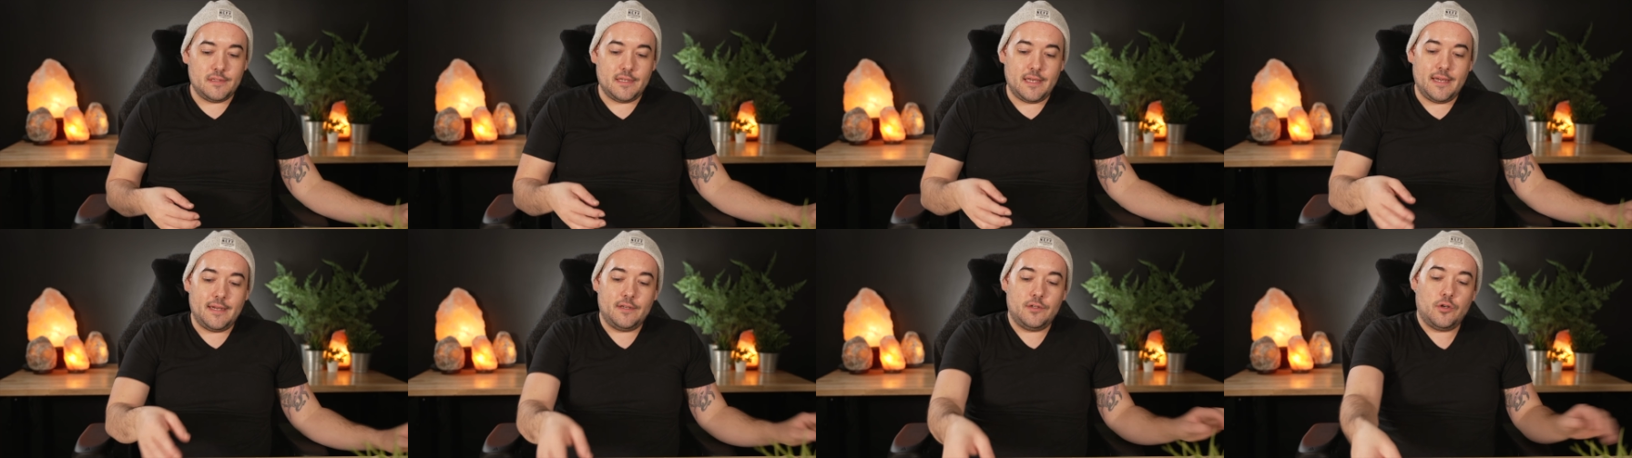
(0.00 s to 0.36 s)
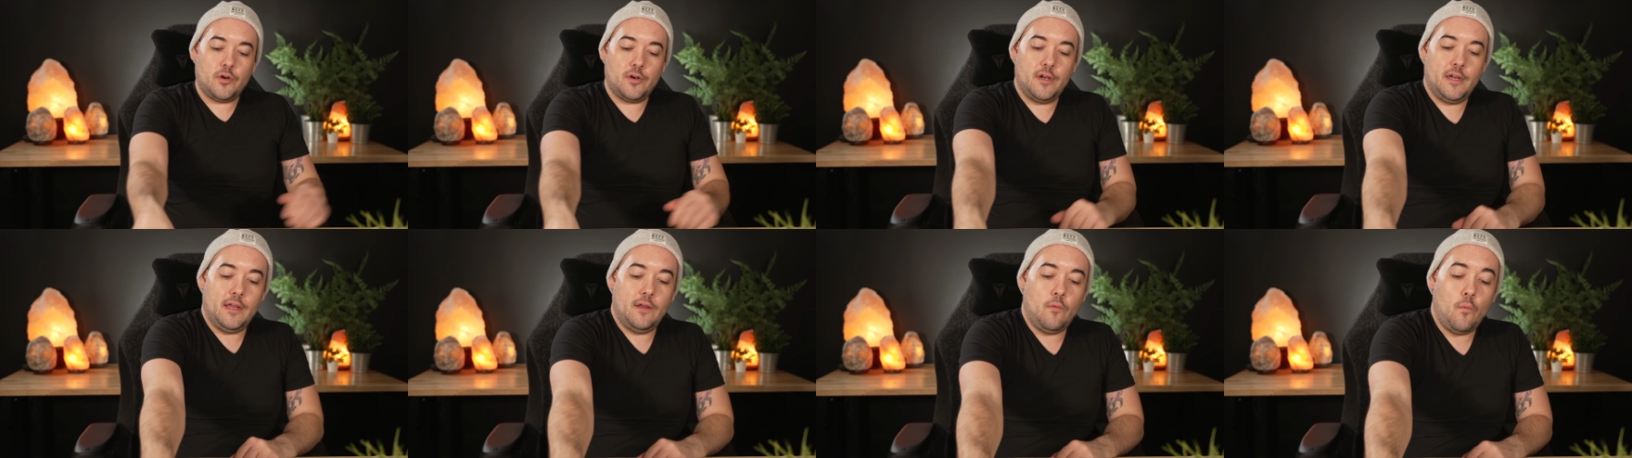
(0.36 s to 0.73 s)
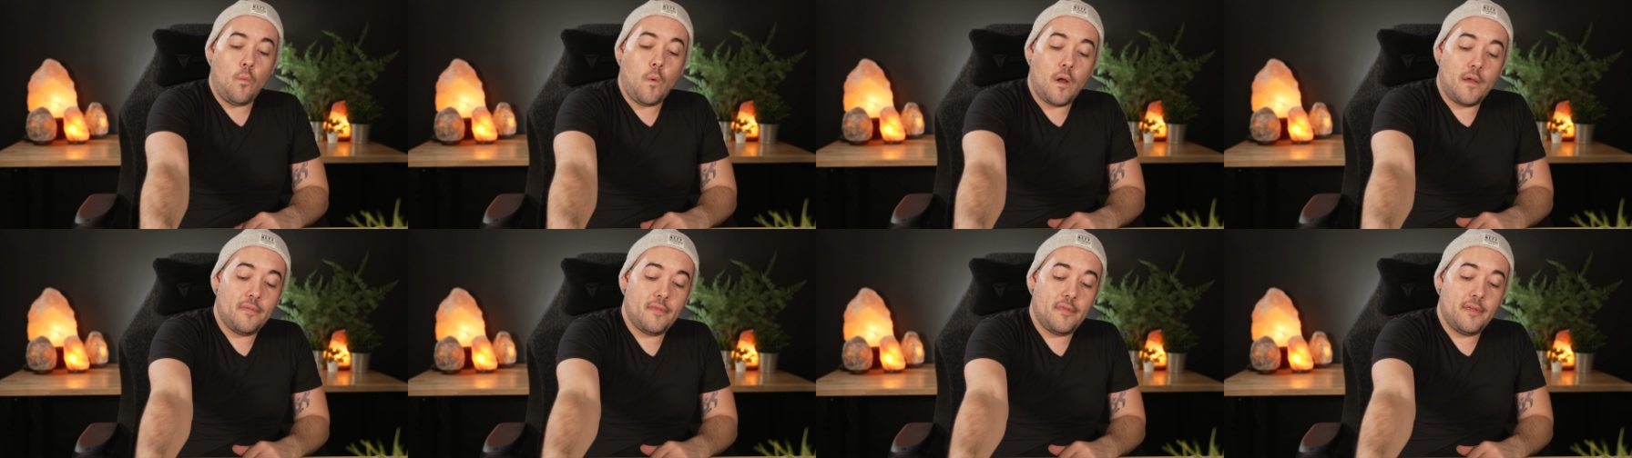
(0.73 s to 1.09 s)
like turning
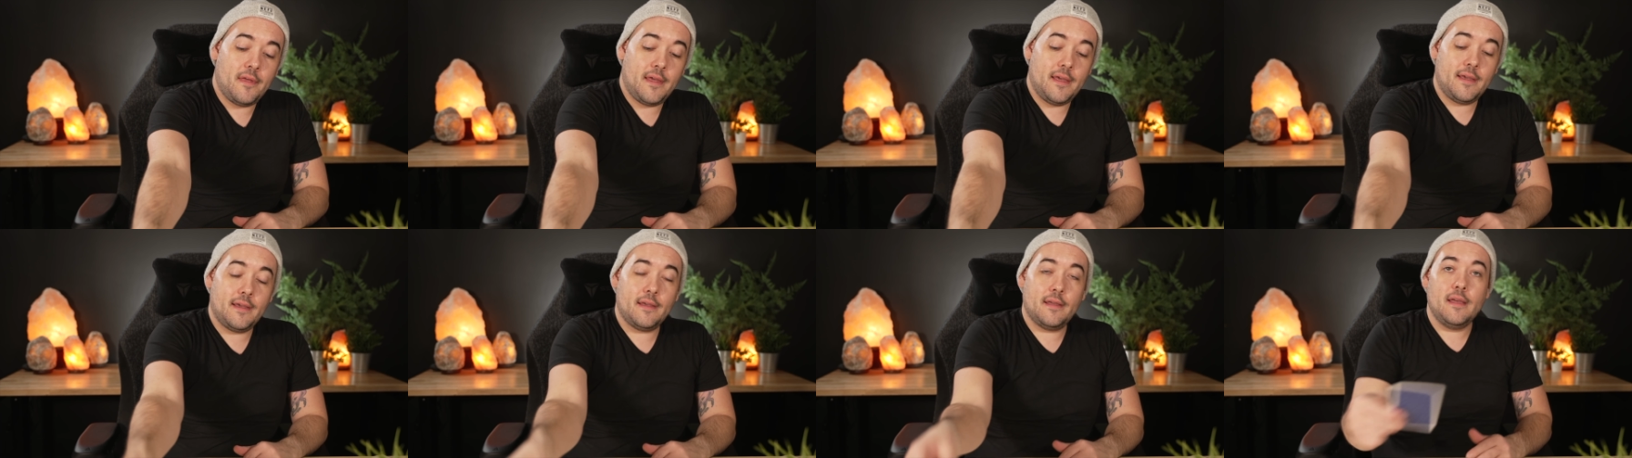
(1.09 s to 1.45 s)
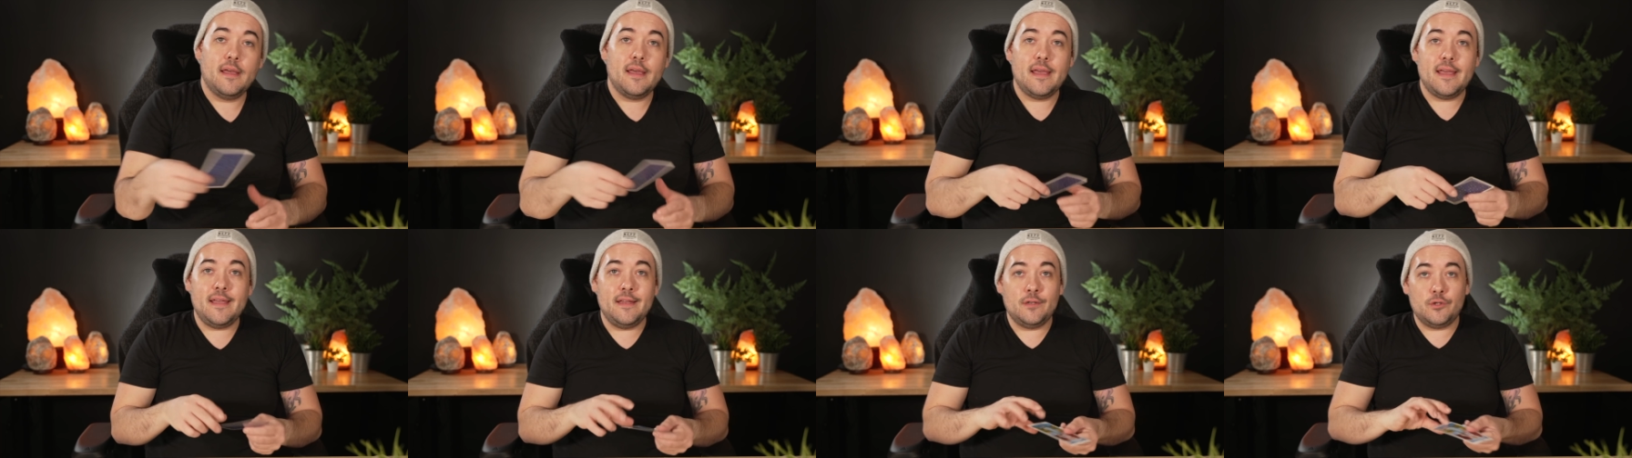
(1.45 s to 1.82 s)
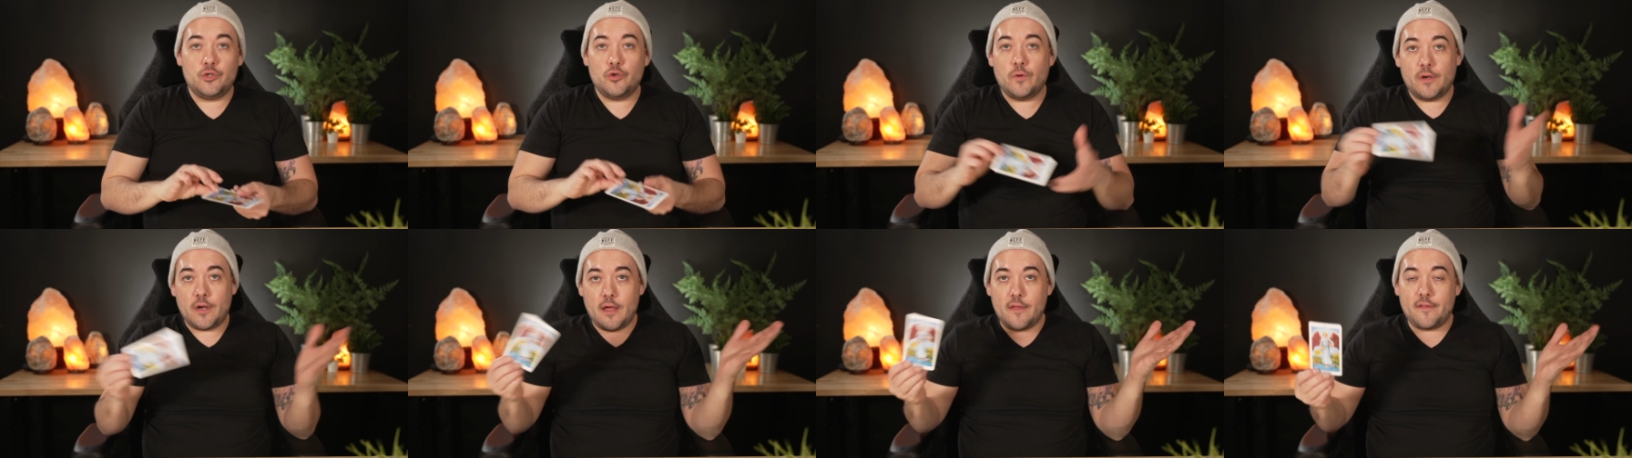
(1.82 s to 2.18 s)
one thing
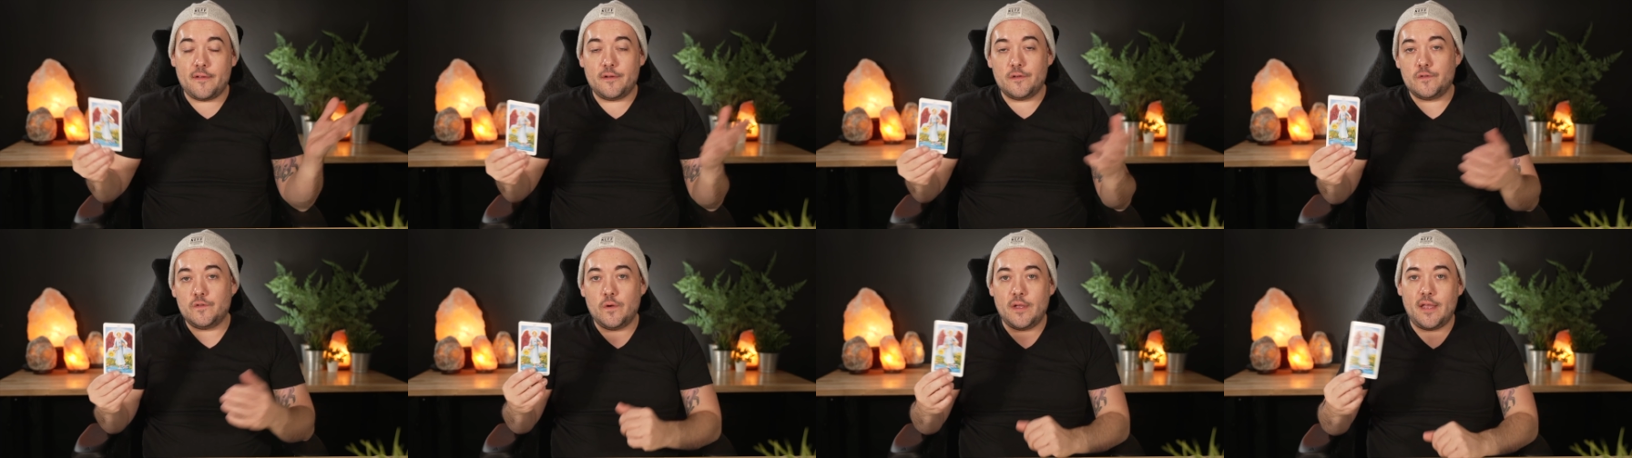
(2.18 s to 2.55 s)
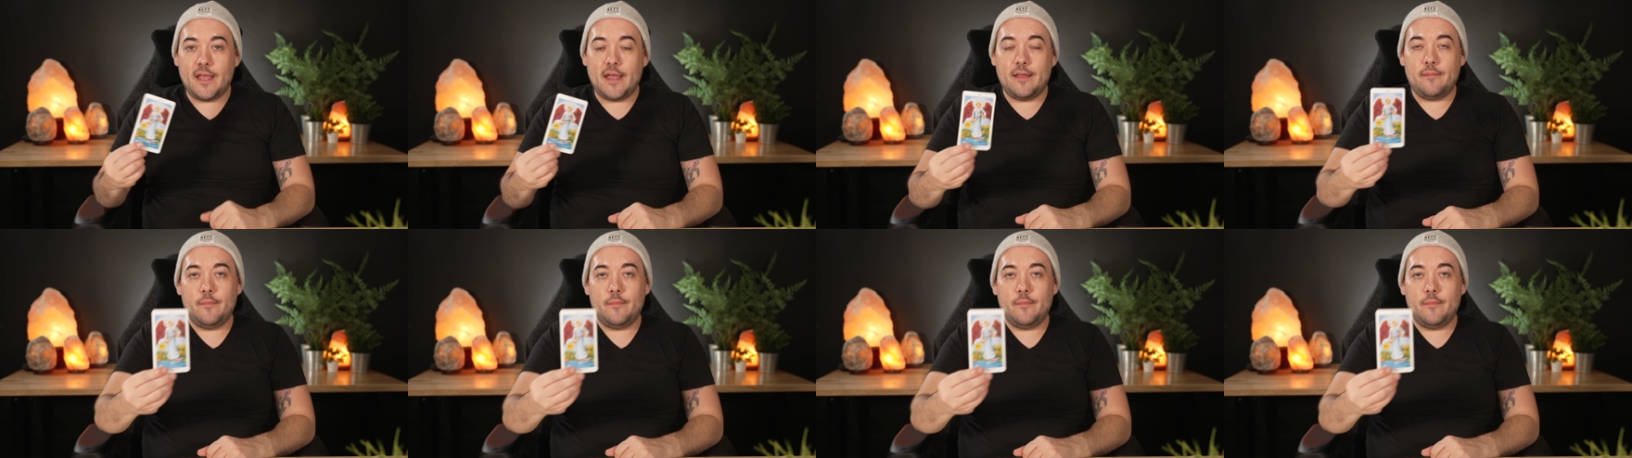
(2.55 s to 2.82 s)
into another. So again,